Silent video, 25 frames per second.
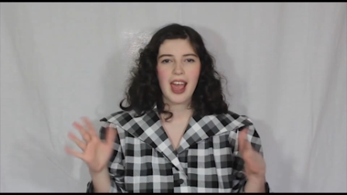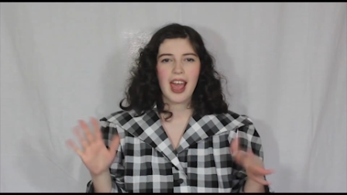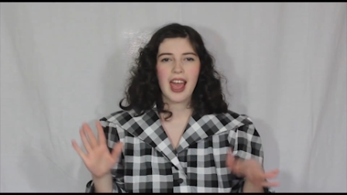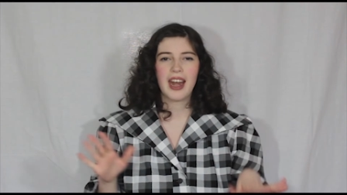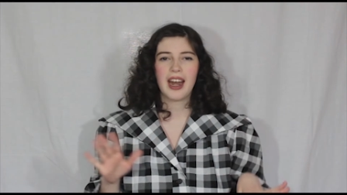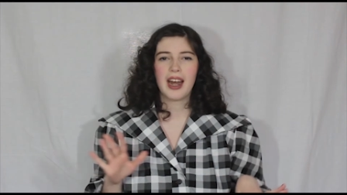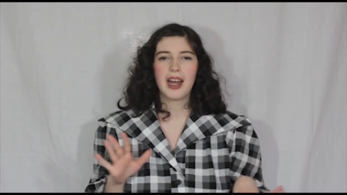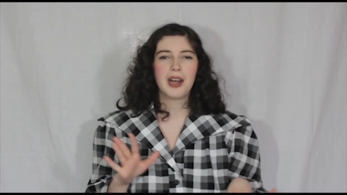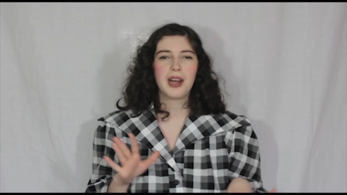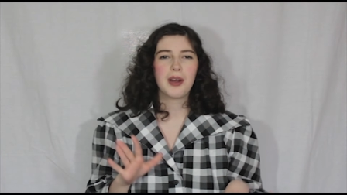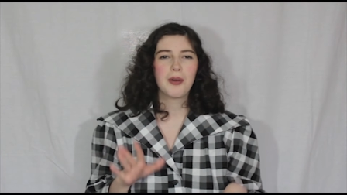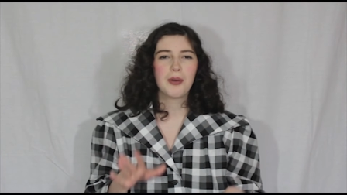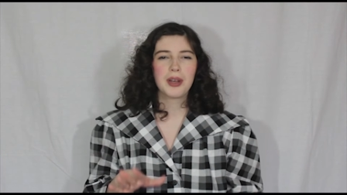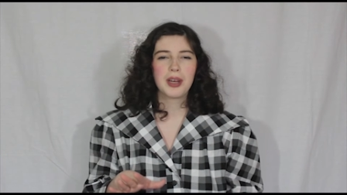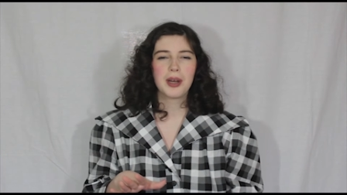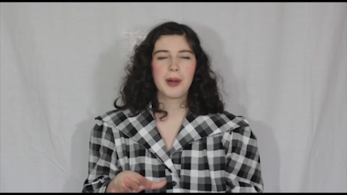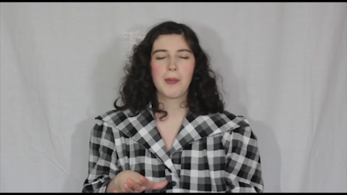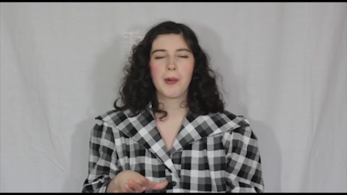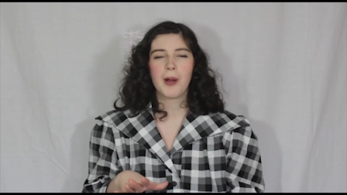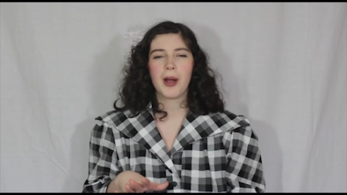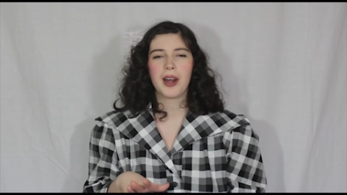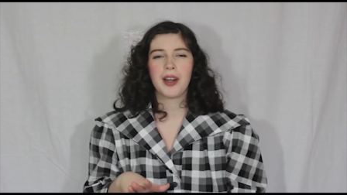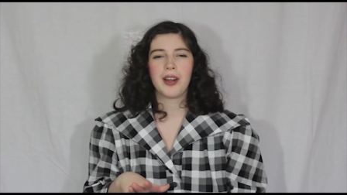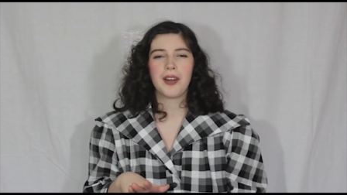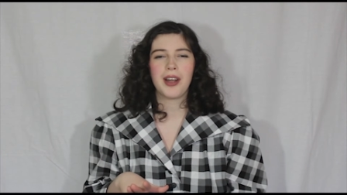And I know what you're
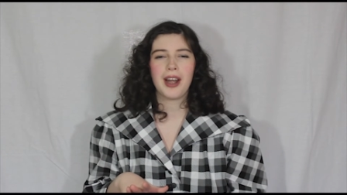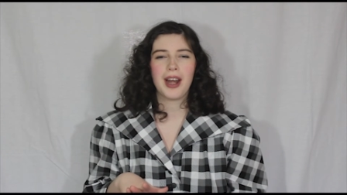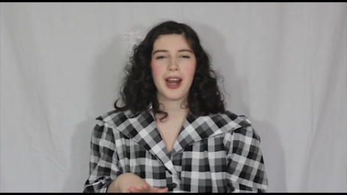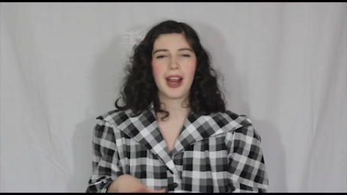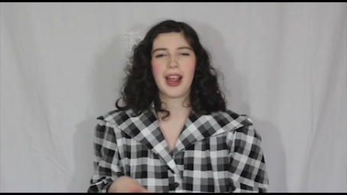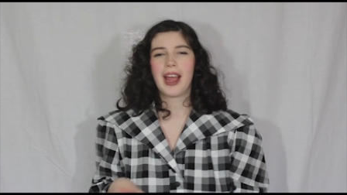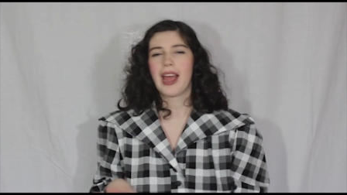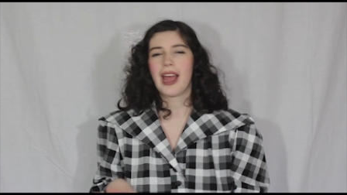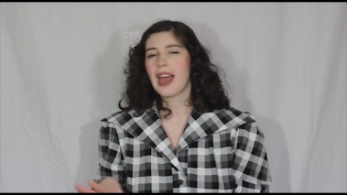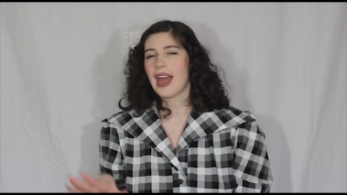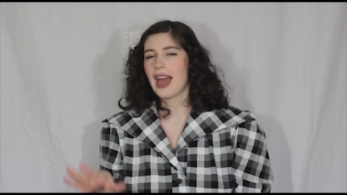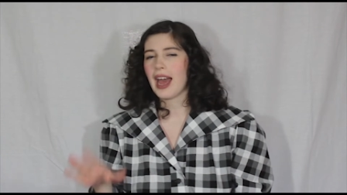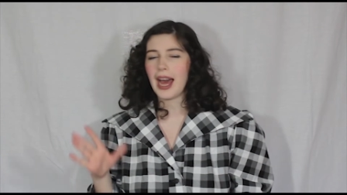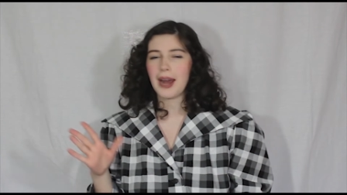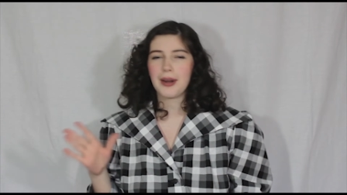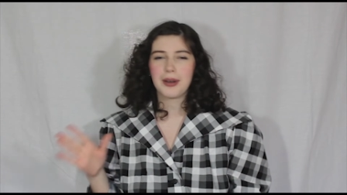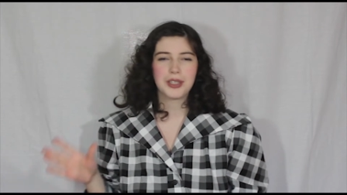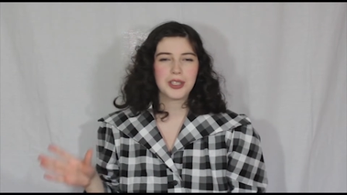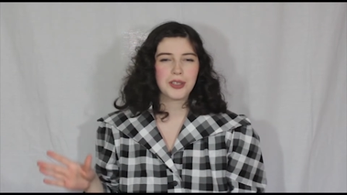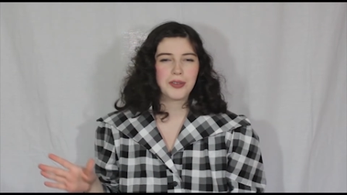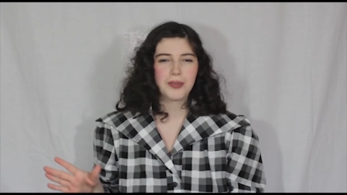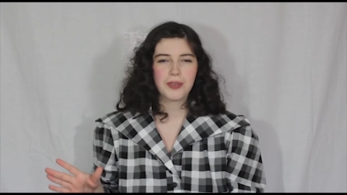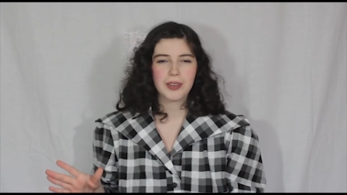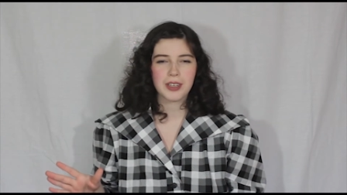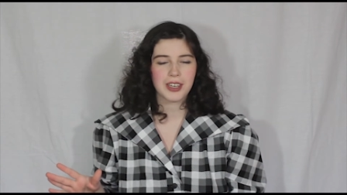wondering, how
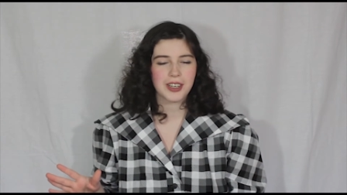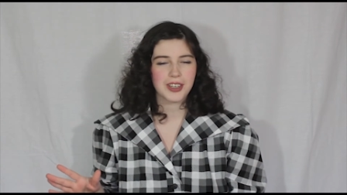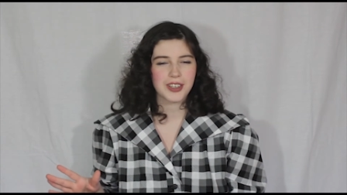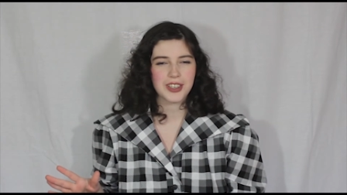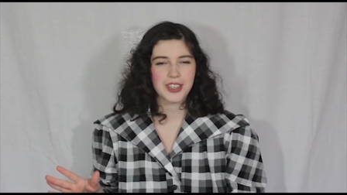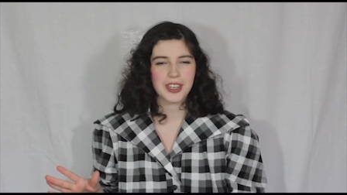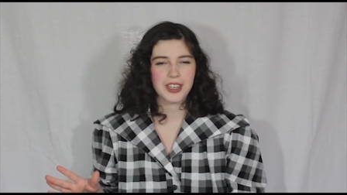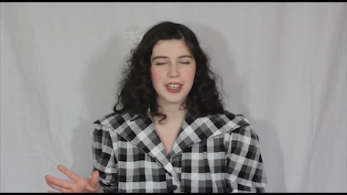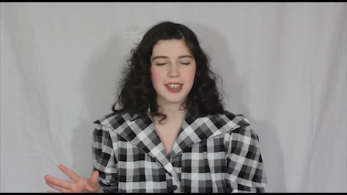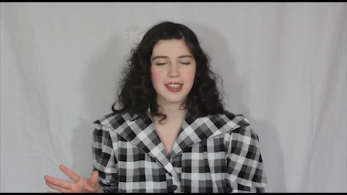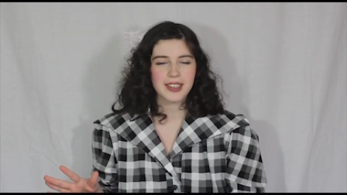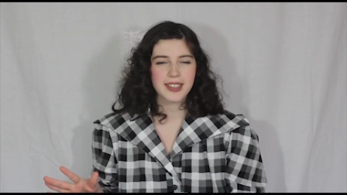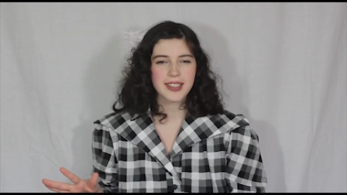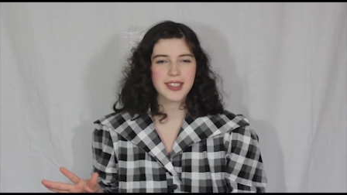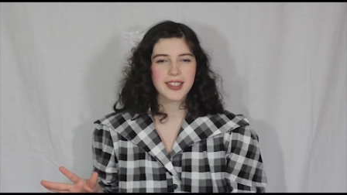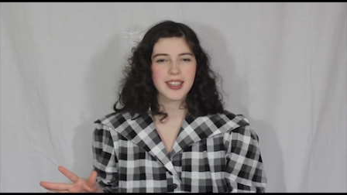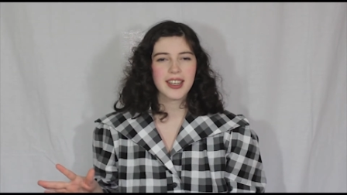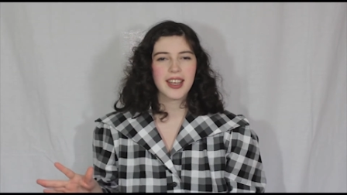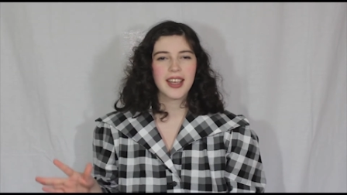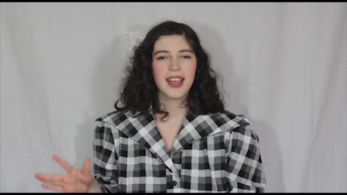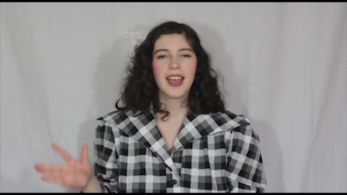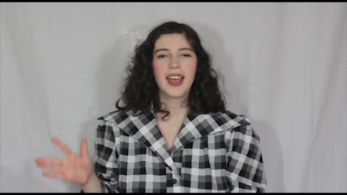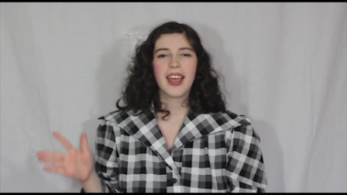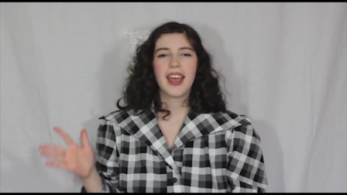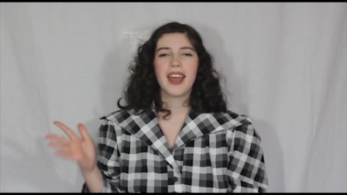did you finish this?
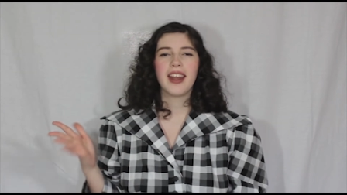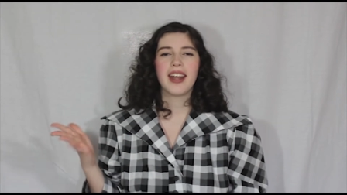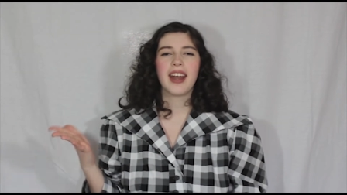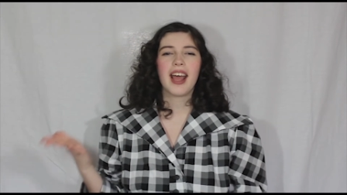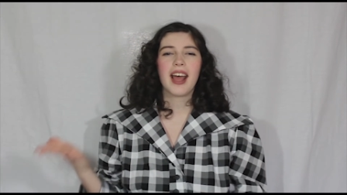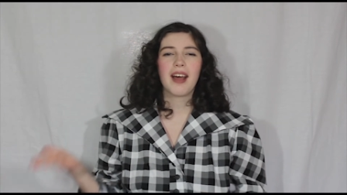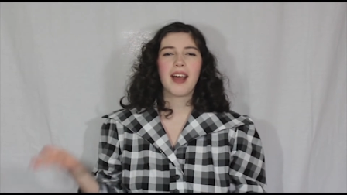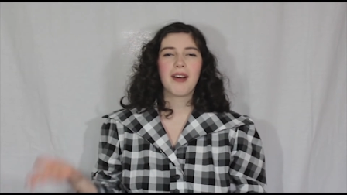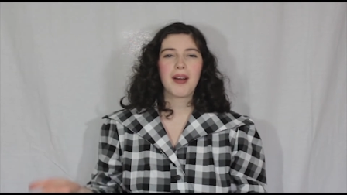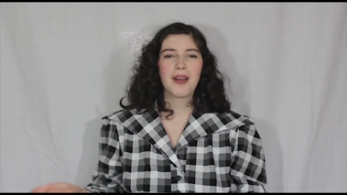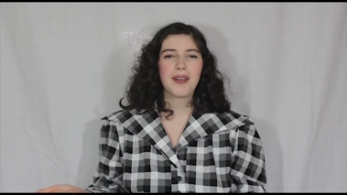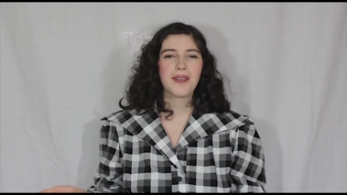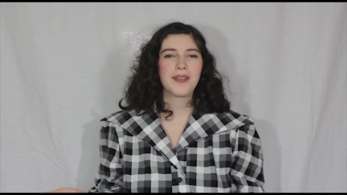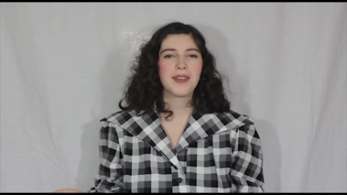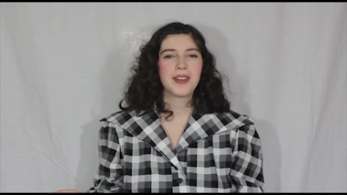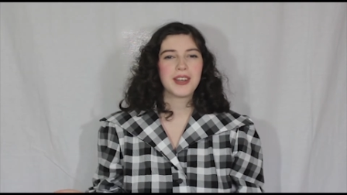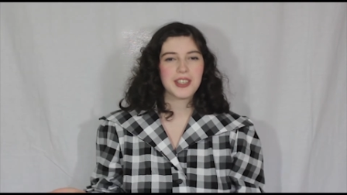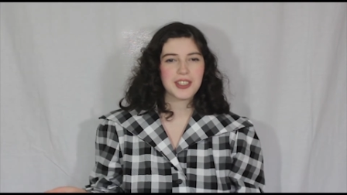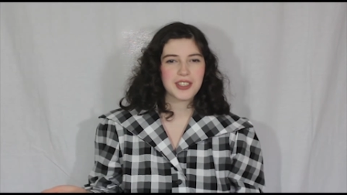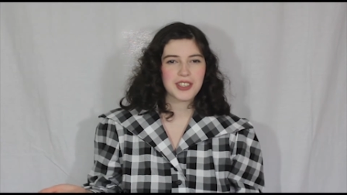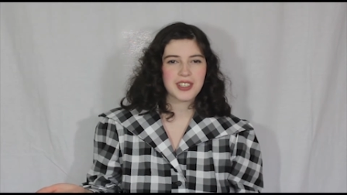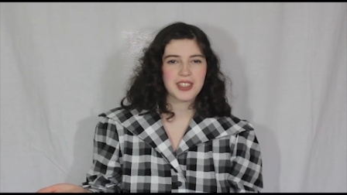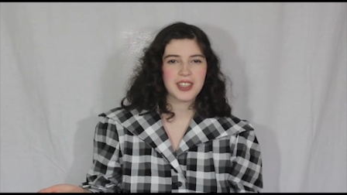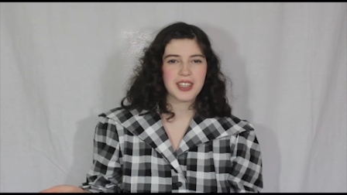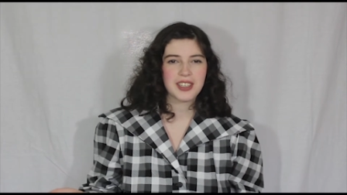And how I
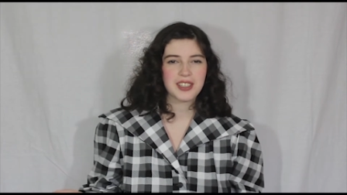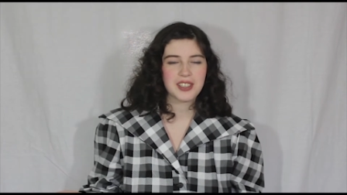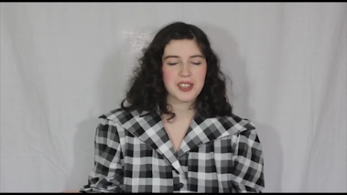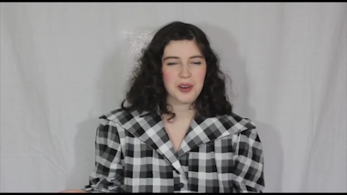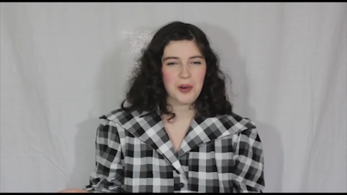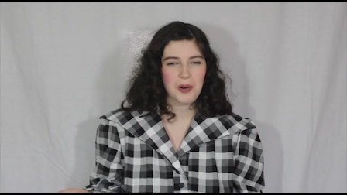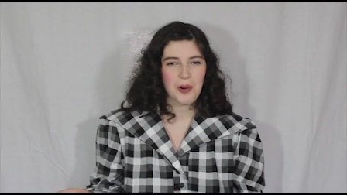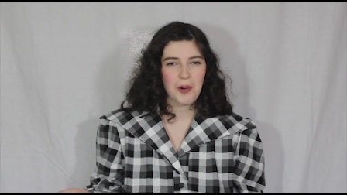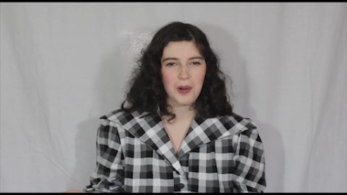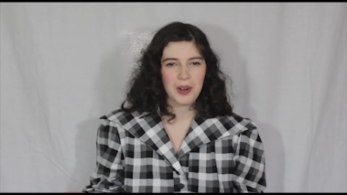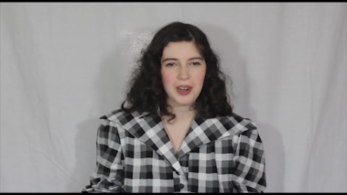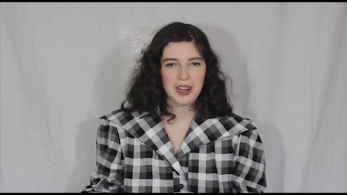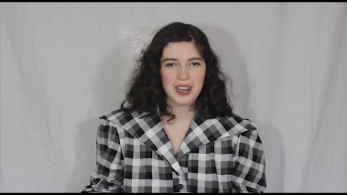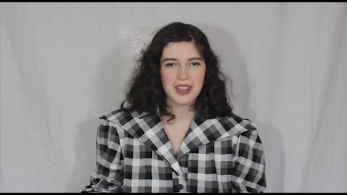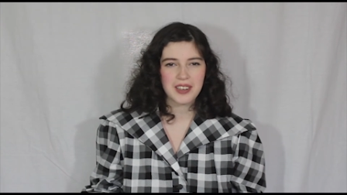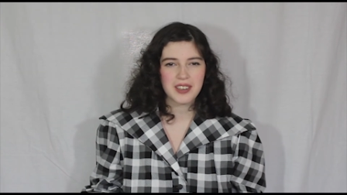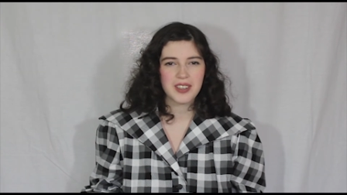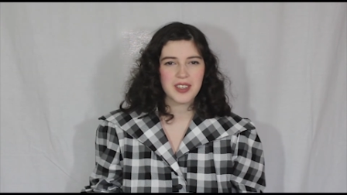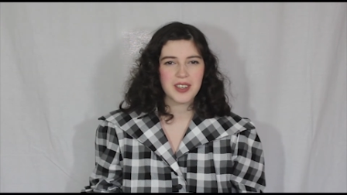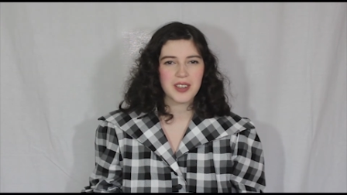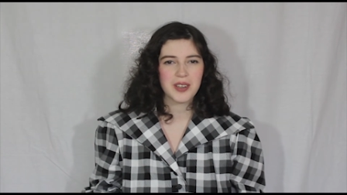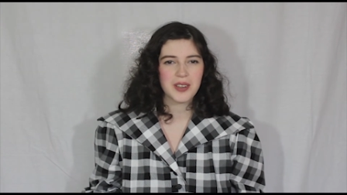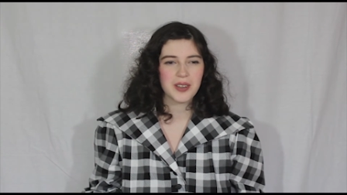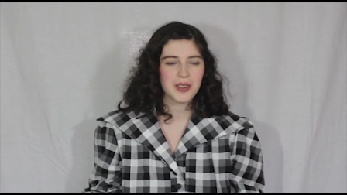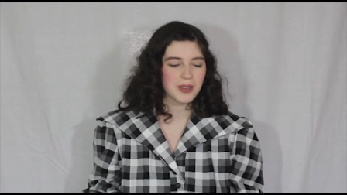finished this, according
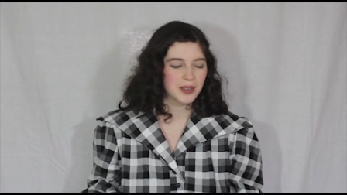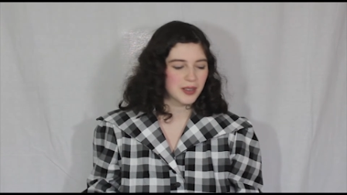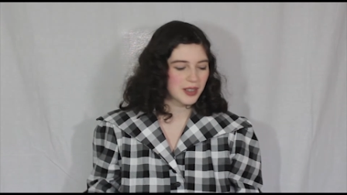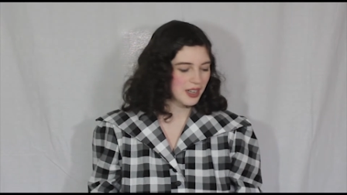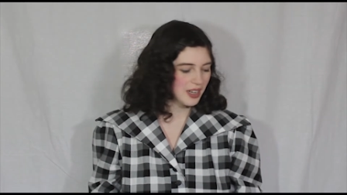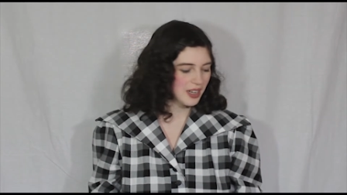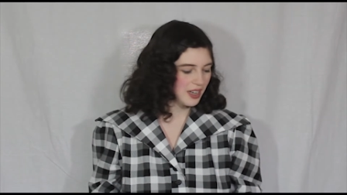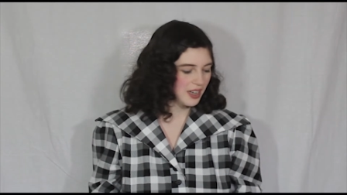to